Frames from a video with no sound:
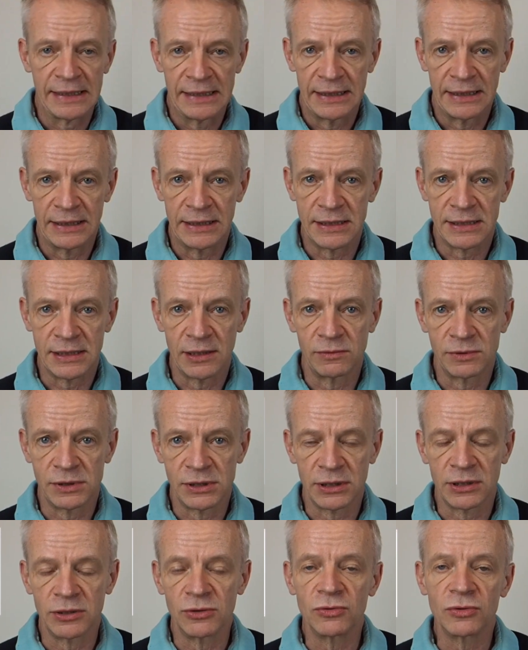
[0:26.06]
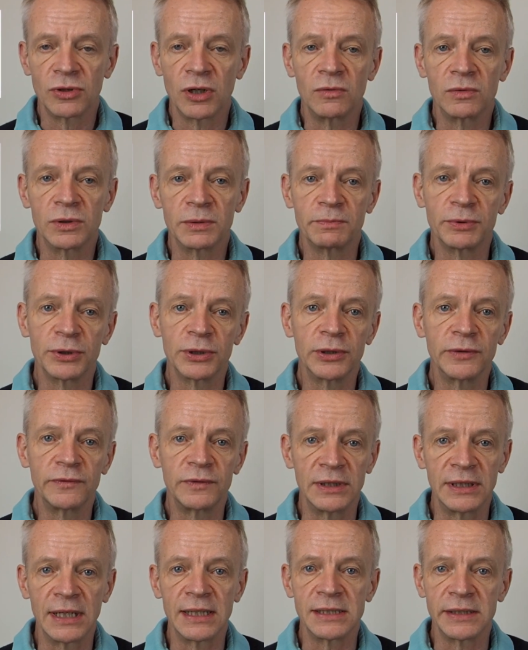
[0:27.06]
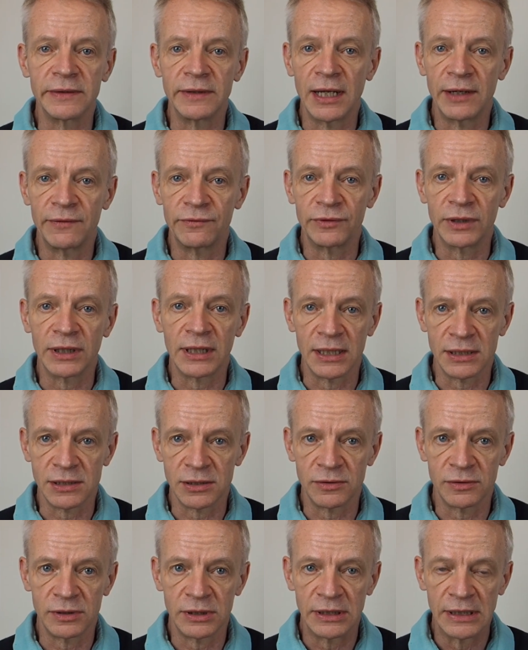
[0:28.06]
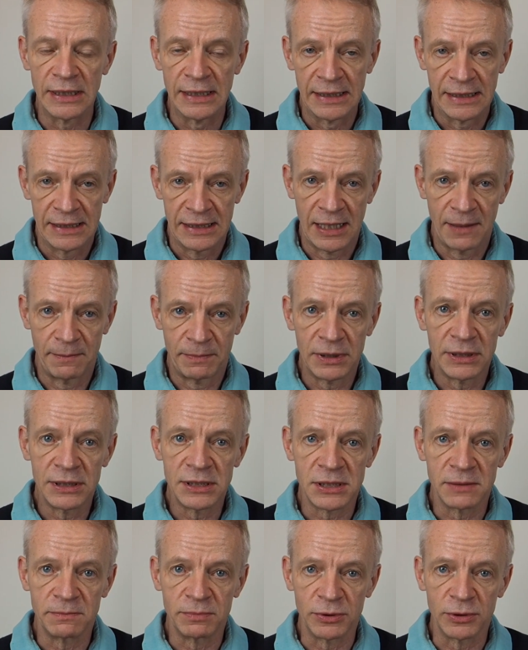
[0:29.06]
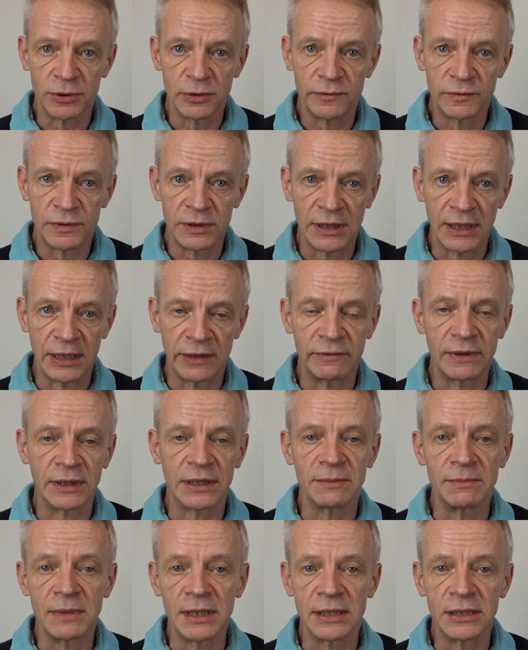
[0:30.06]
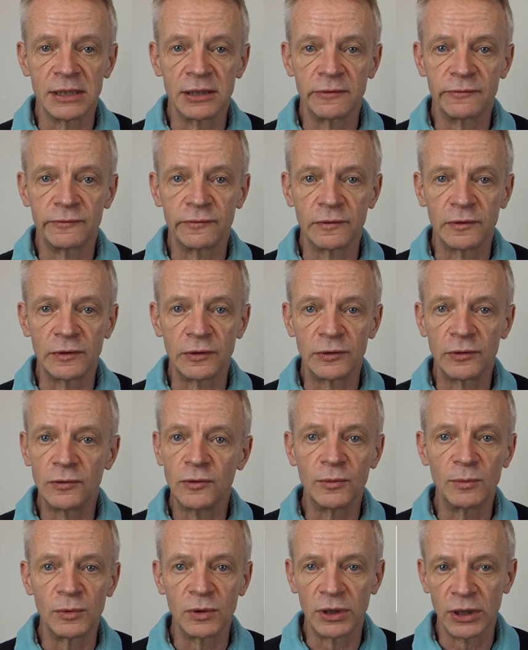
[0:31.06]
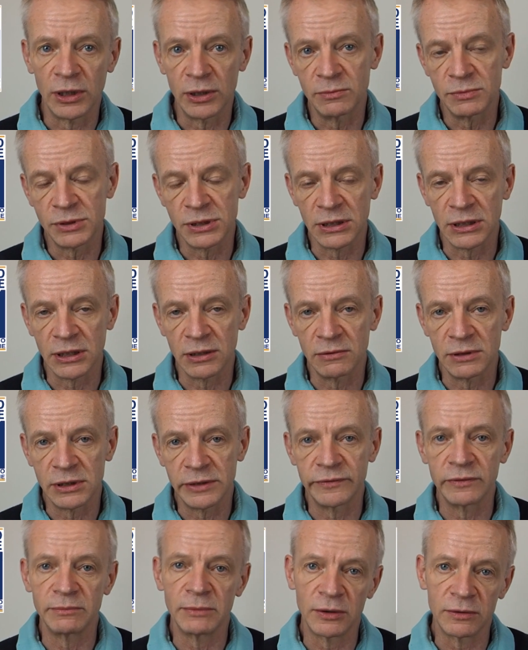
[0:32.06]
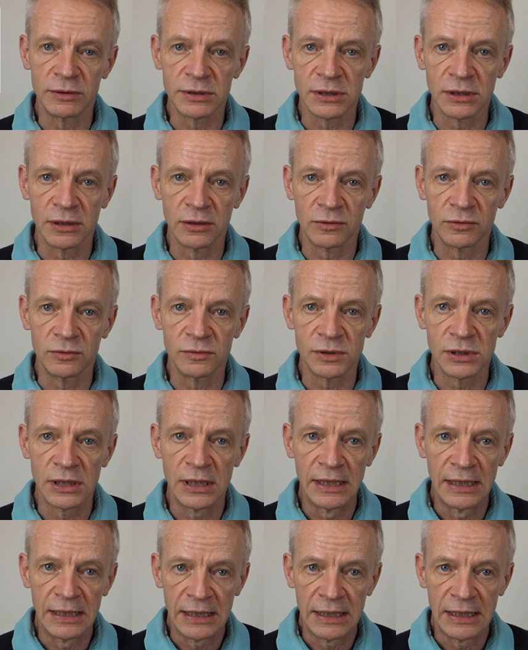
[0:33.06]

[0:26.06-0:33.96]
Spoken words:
It is Salt Secure Gold approved in every category and police approved and recommended for normal home security for motorcycles